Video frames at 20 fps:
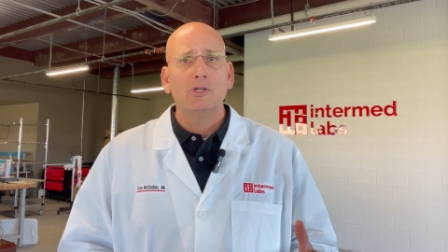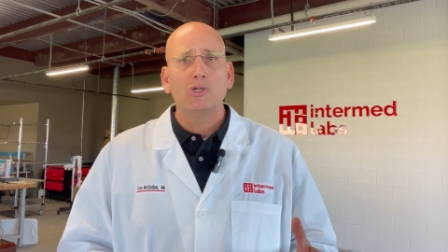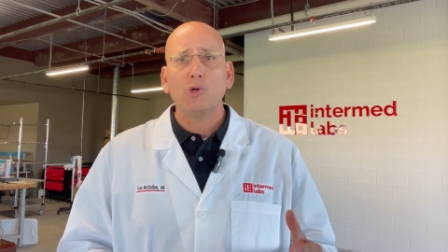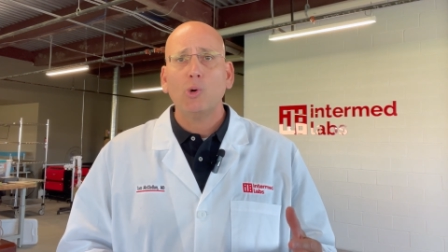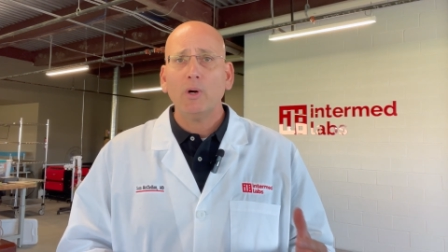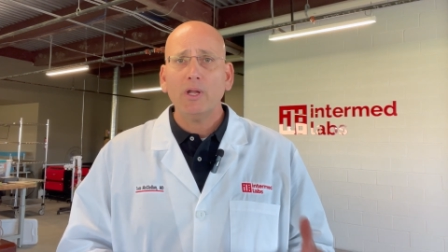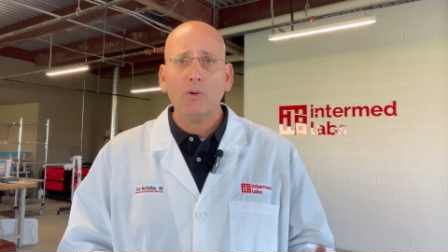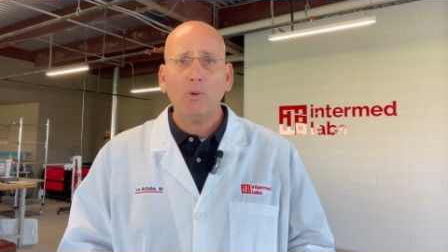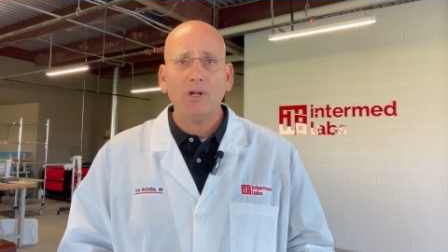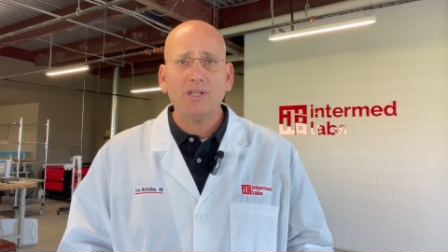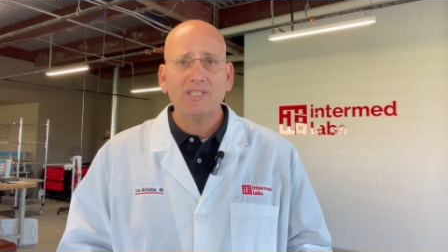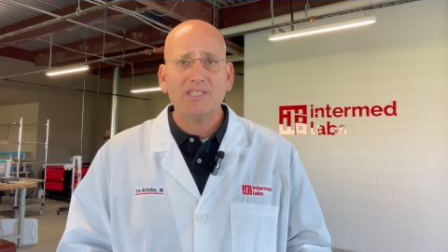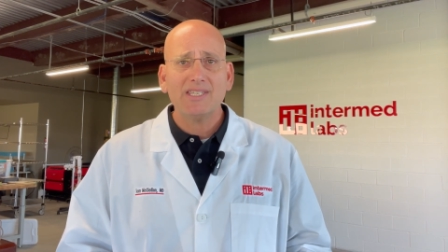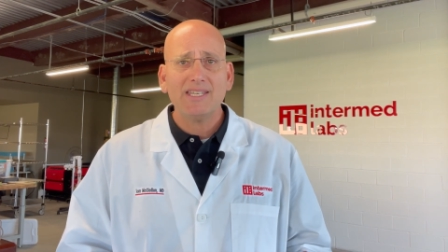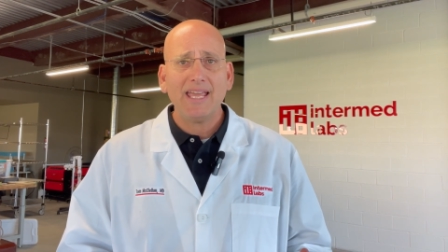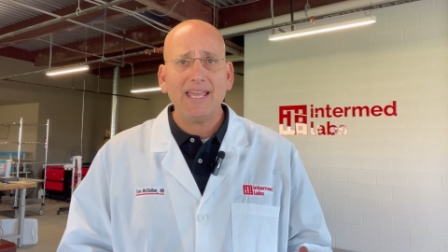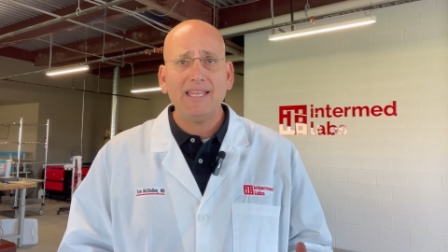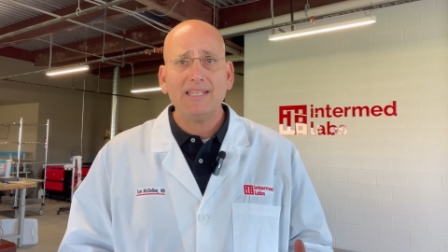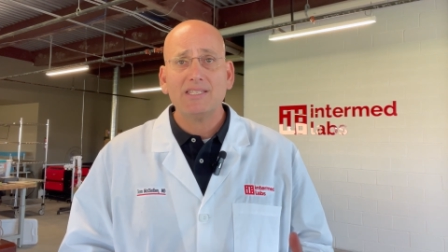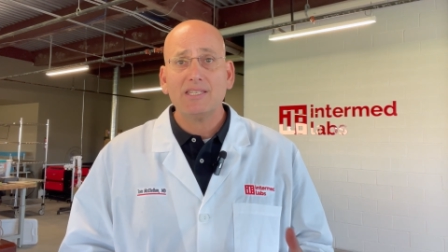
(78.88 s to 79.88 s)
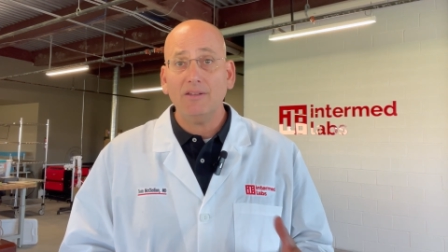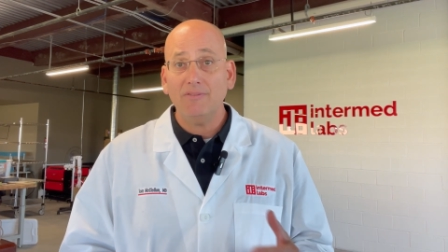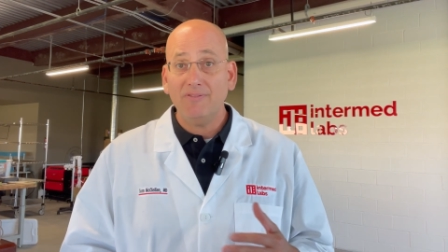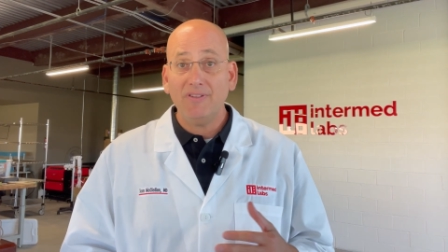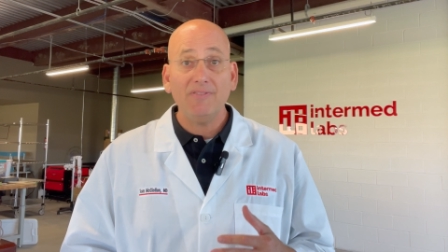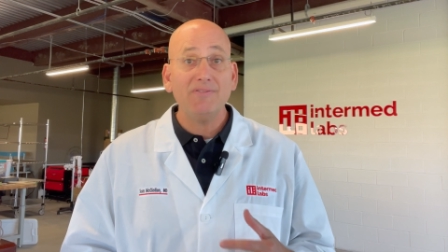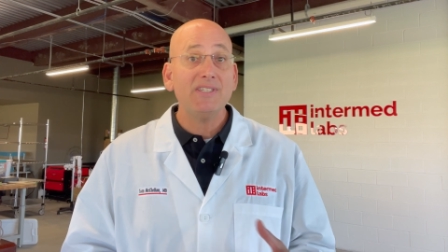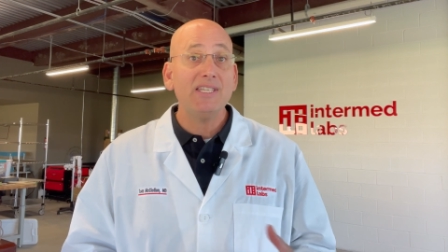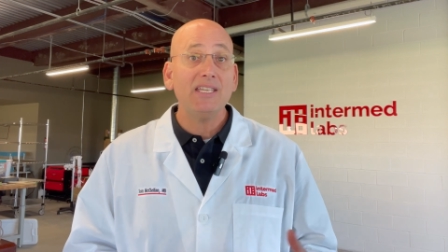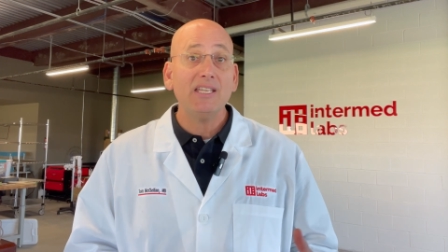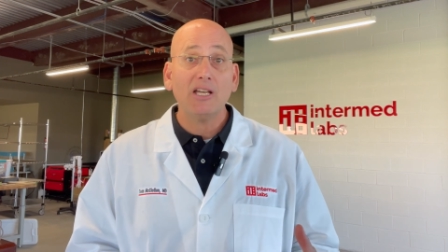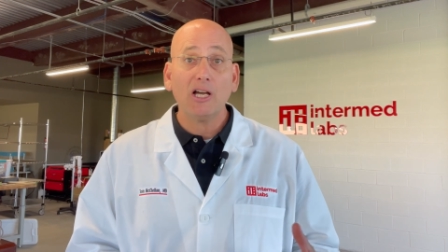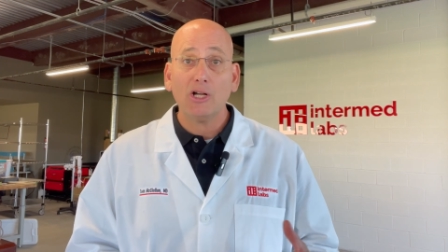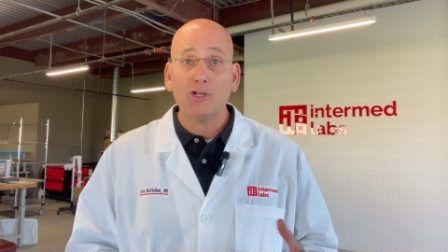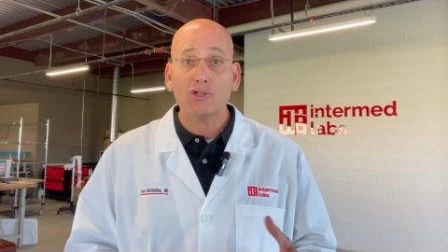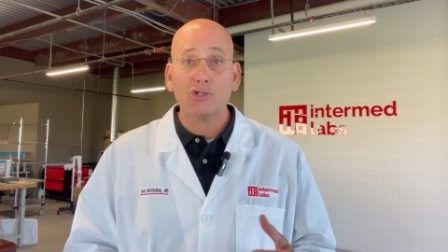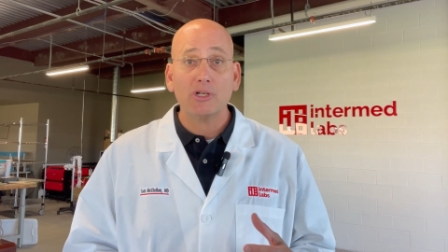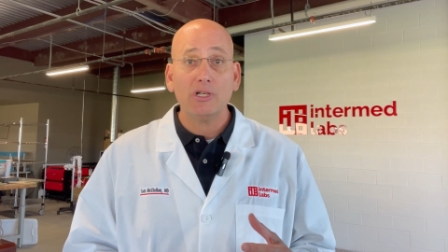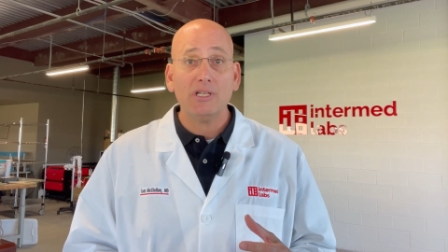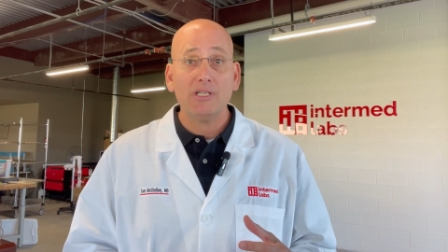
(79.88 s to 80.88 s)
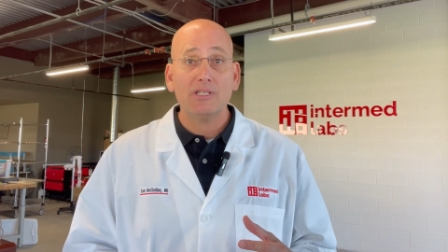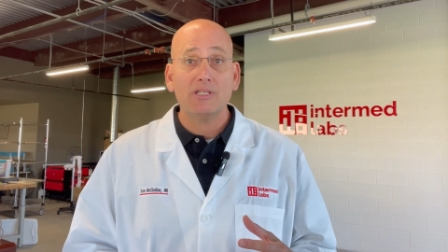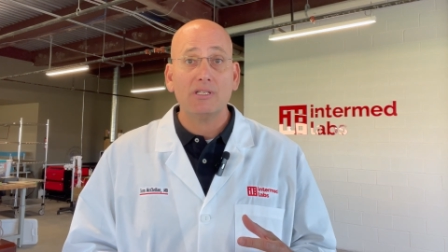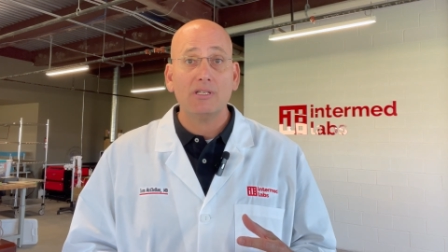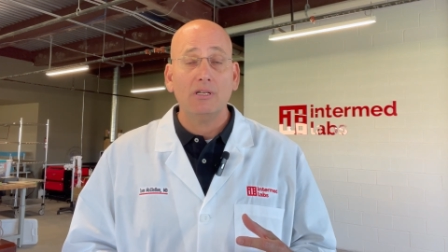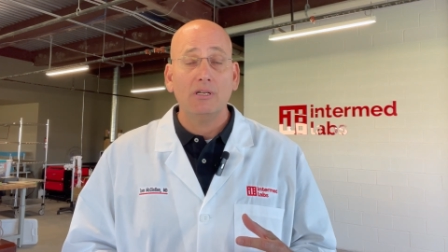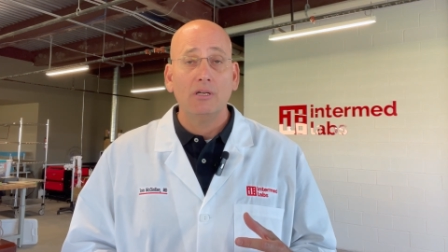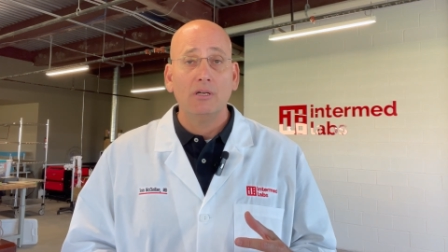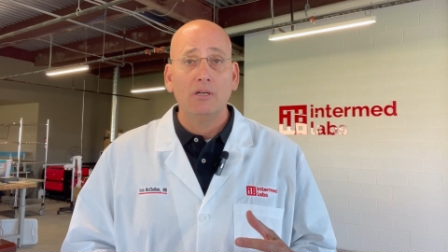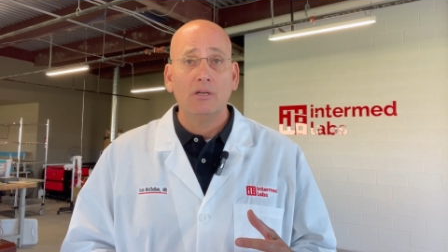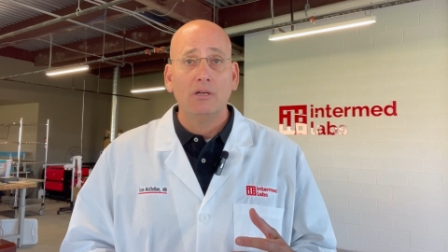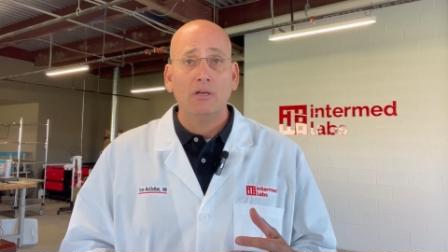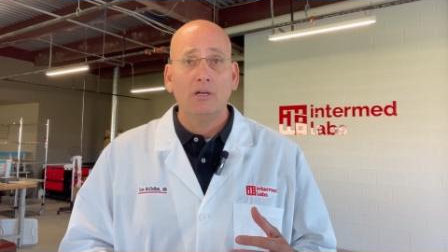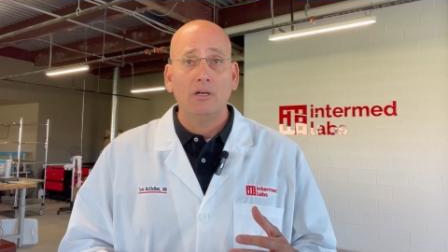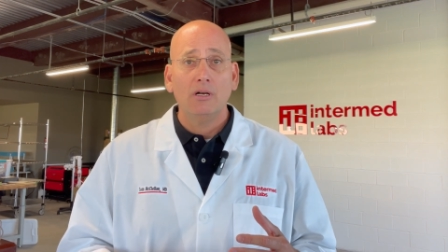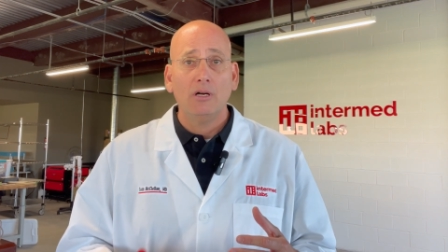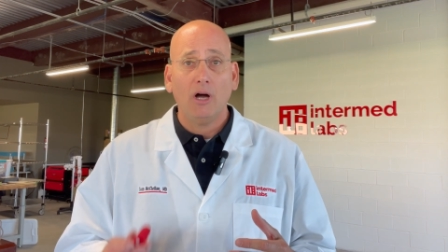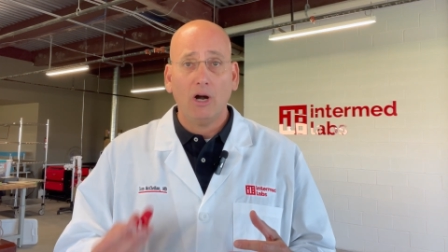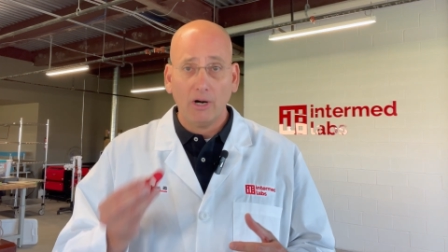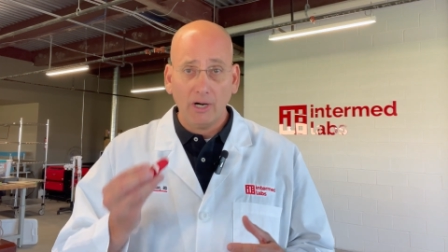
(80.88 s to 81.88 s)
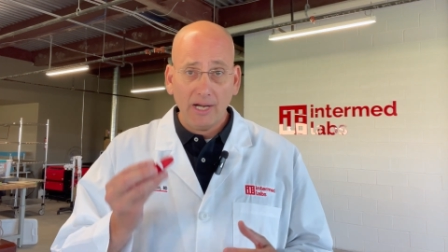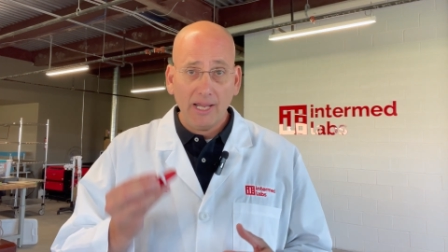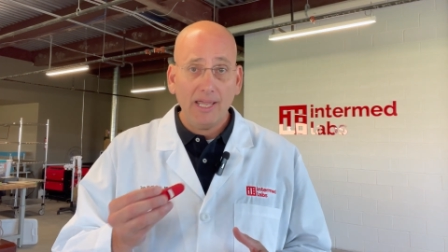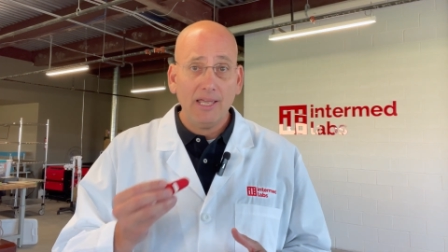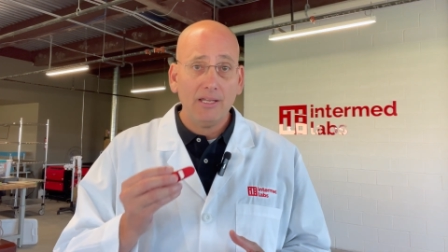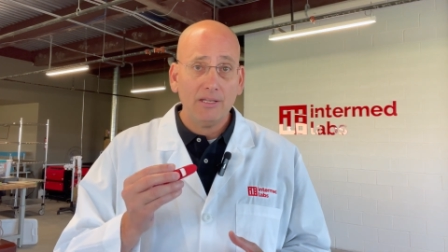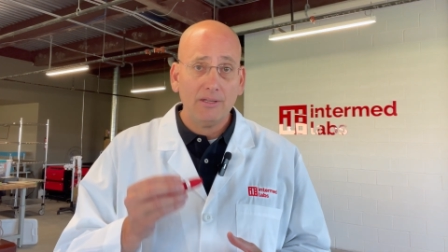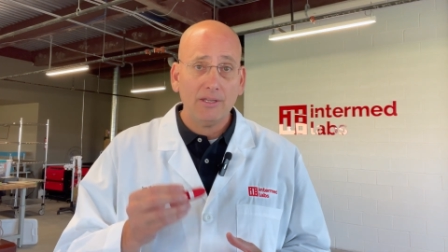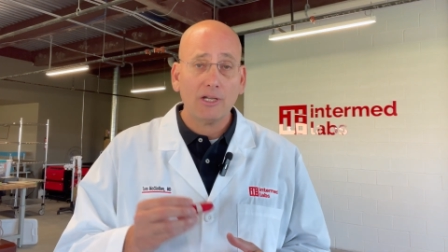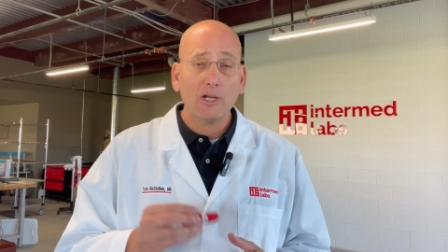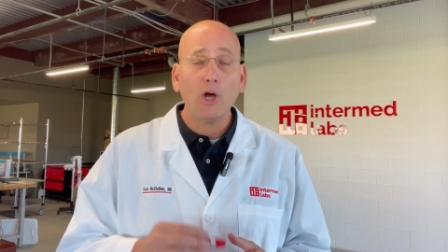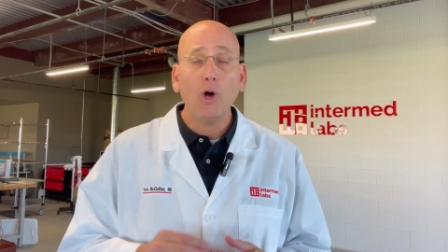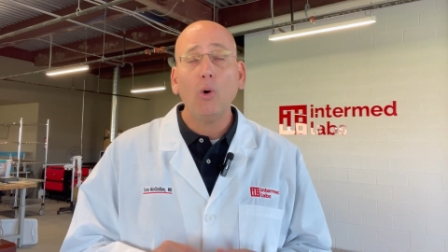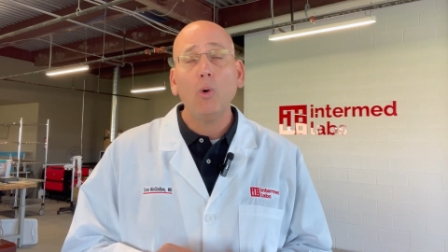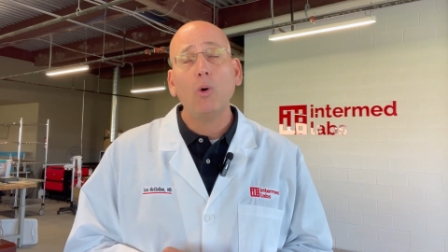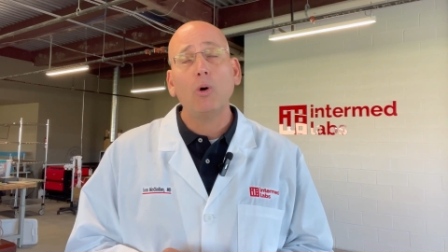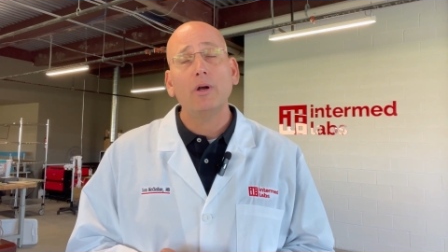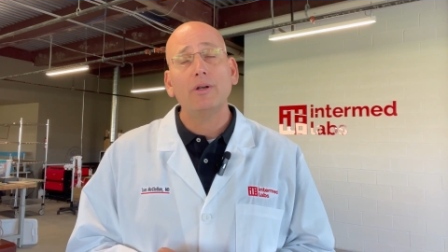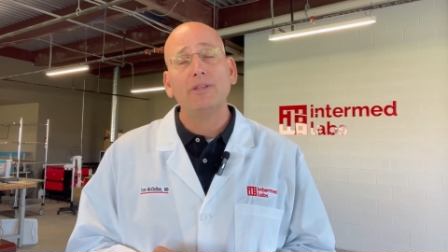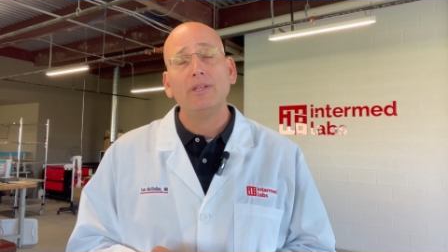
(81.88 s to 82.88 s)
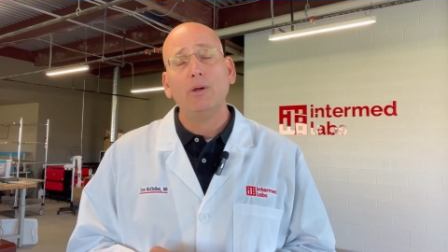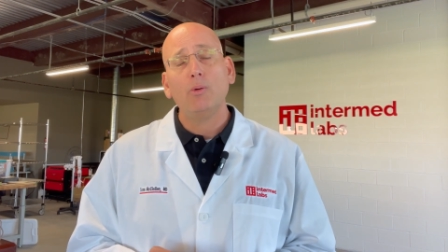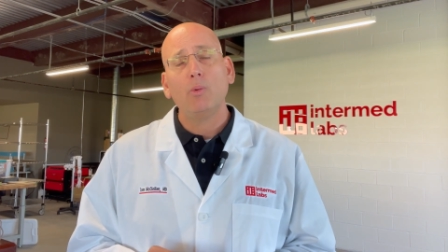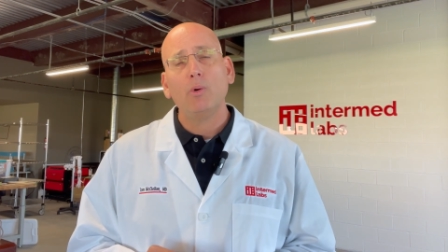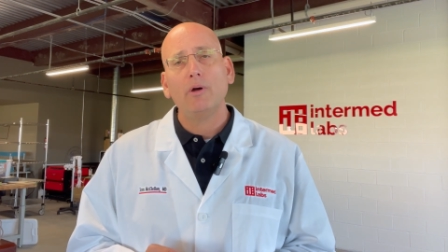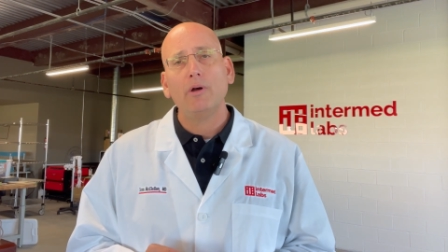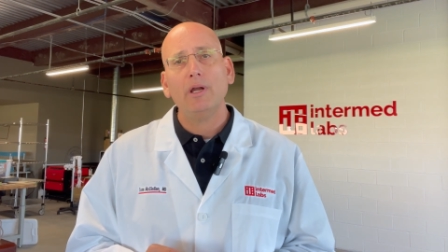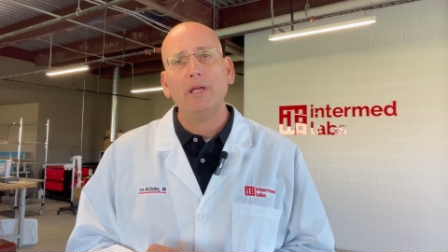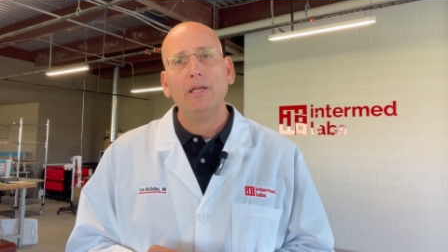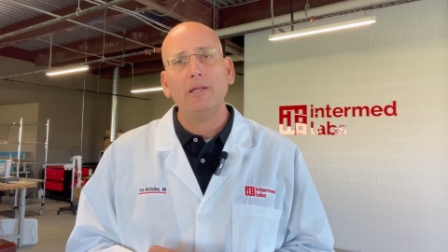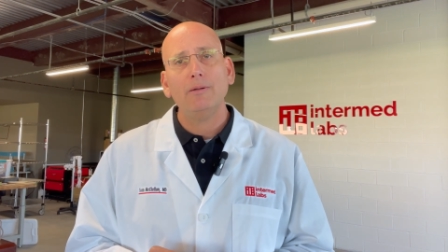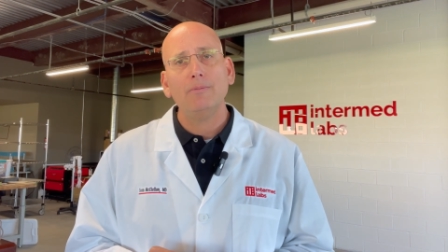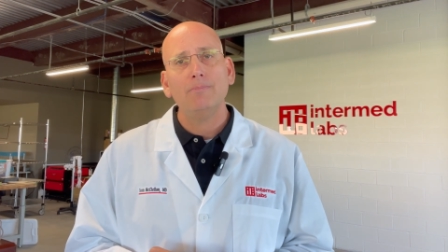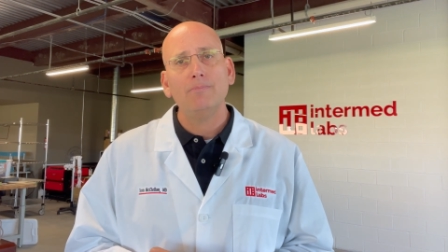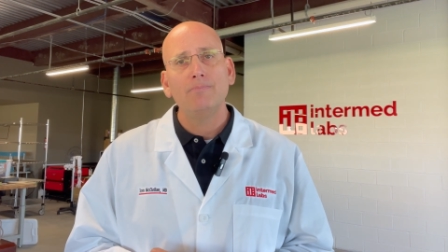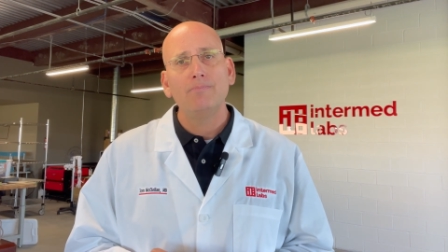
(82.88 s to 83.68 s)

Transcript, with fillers: 21 states and 15 countries are in the cohort that we're in.